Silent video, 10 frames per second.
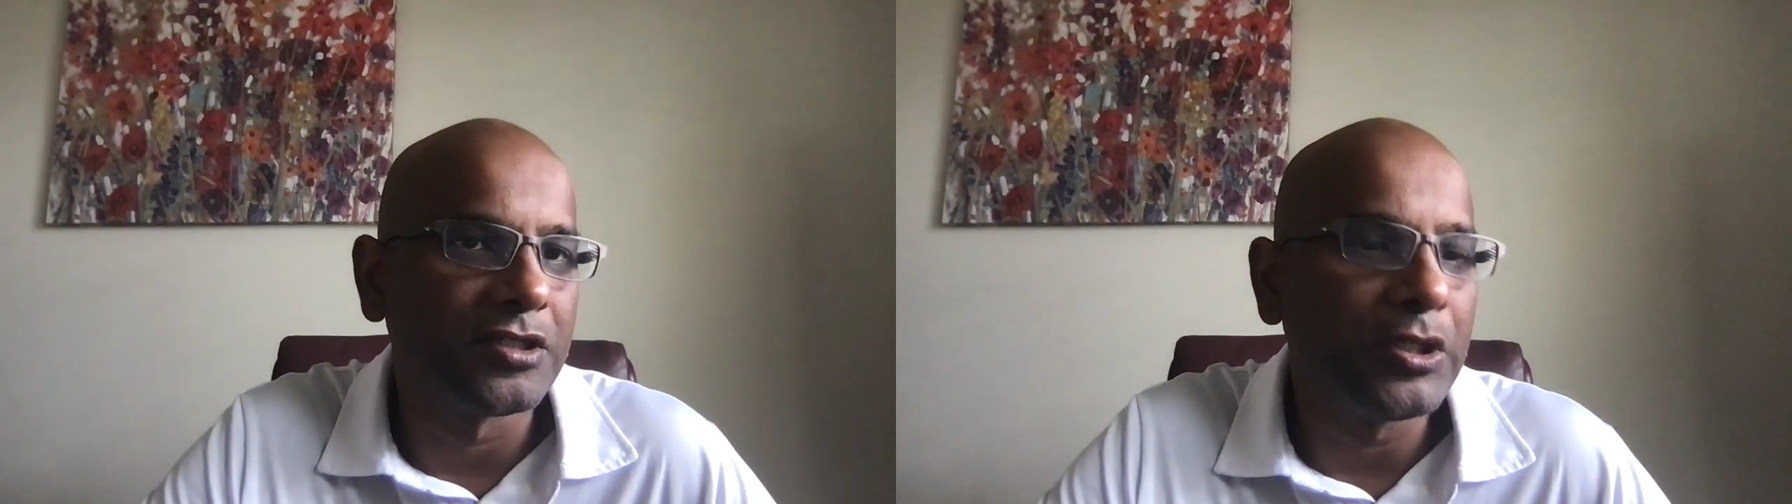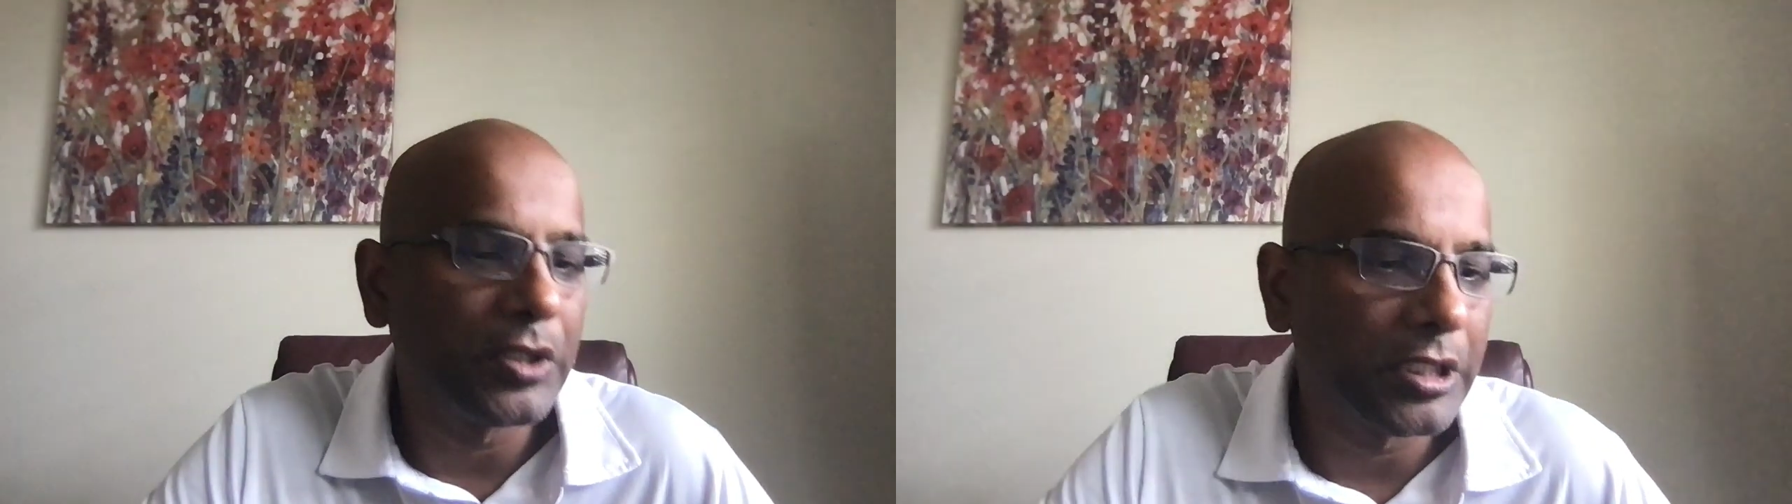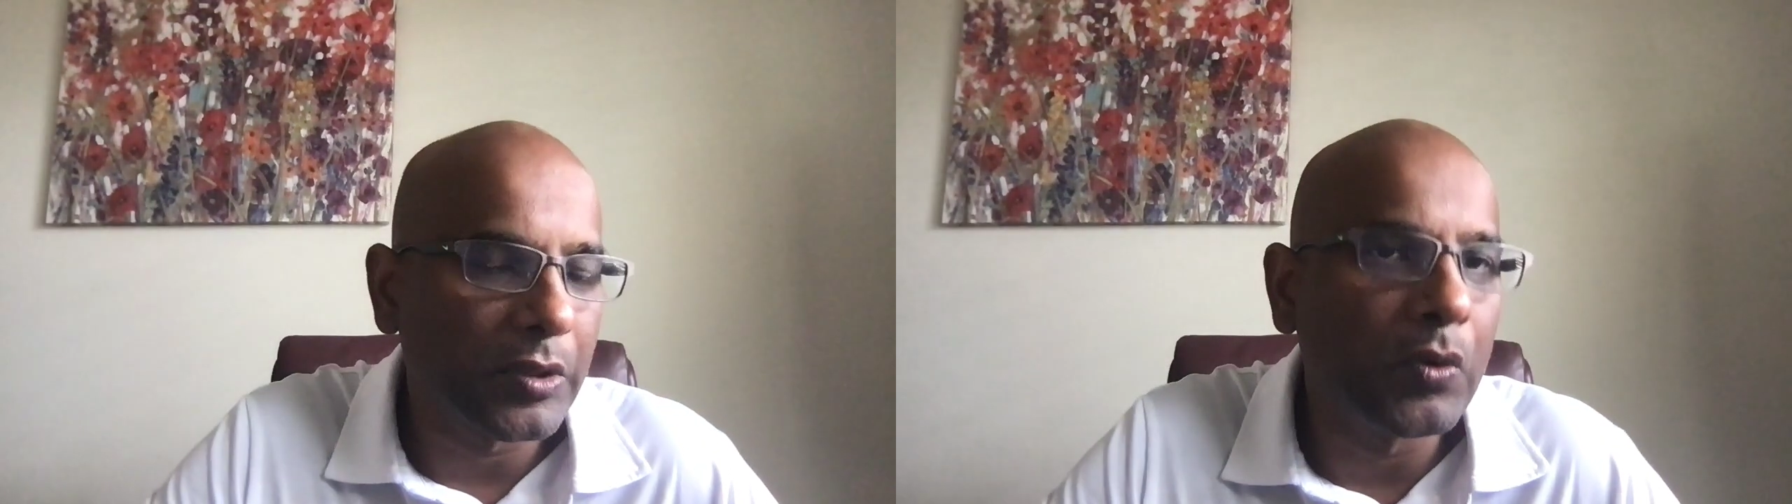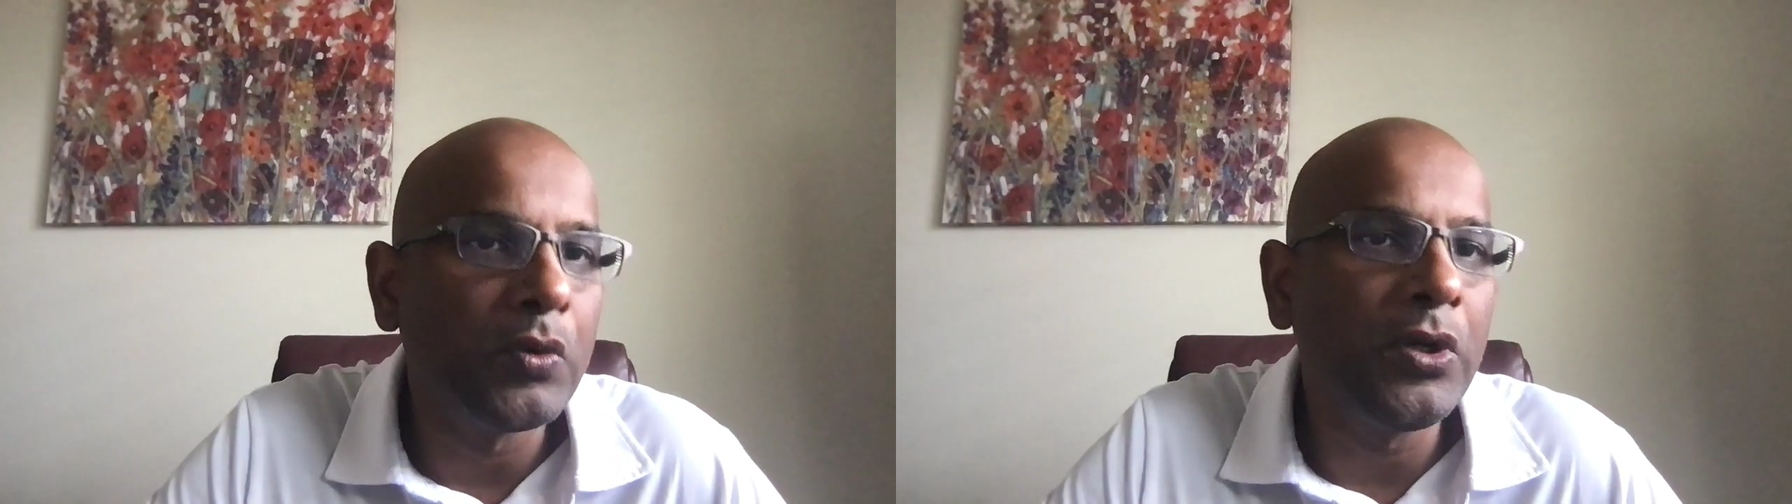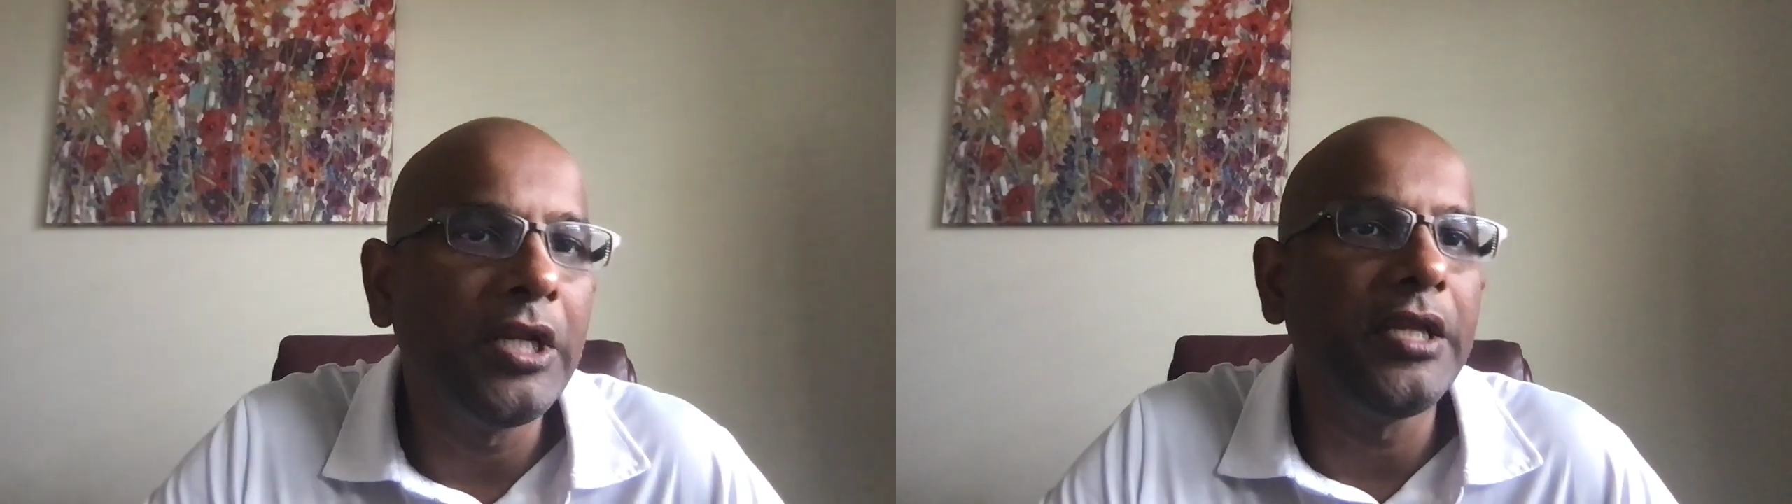You can
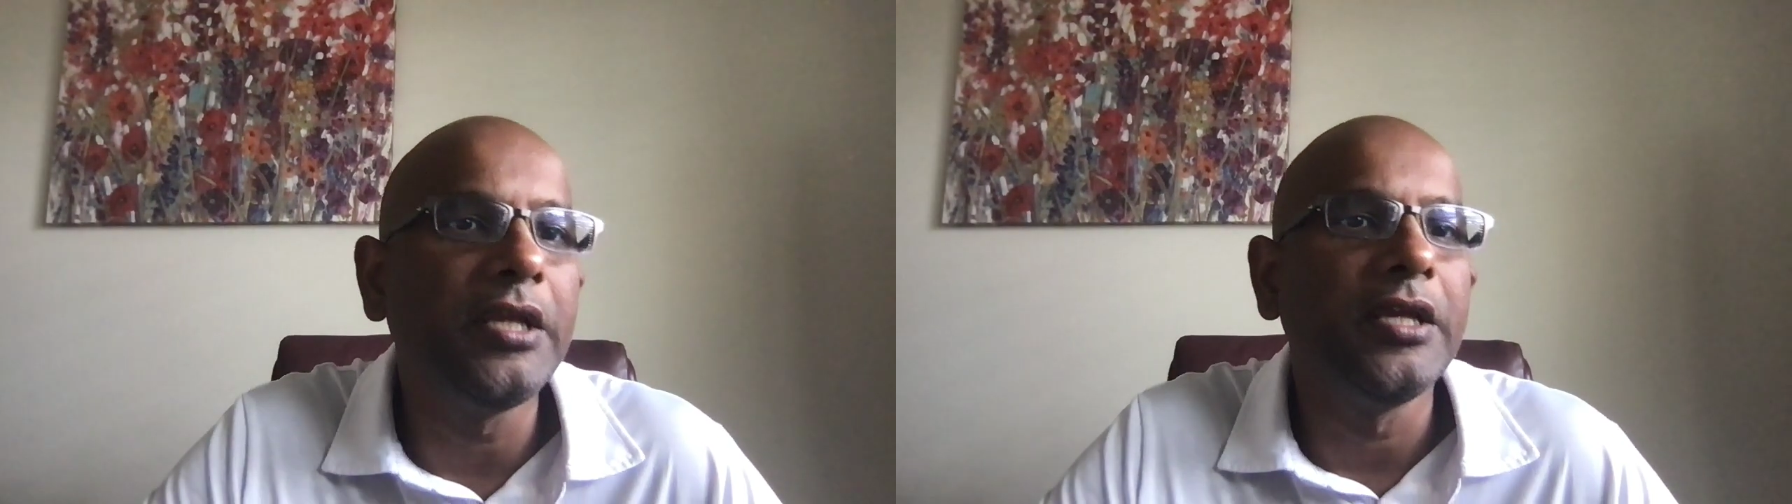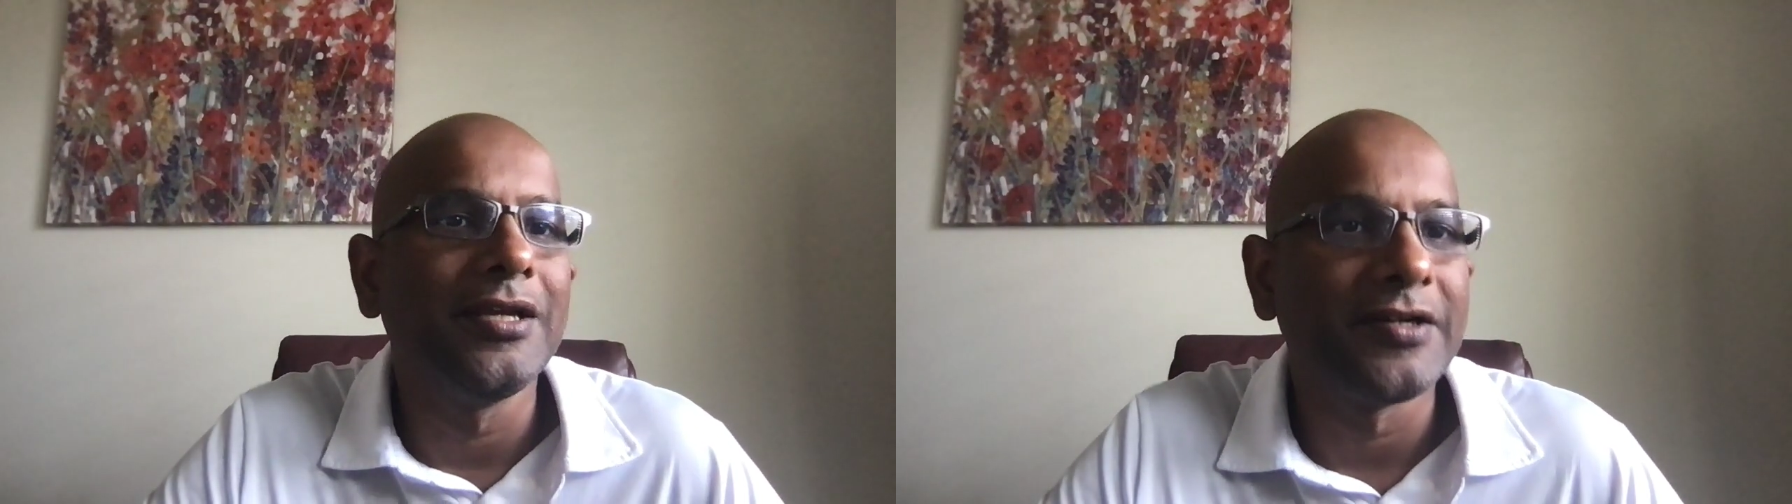only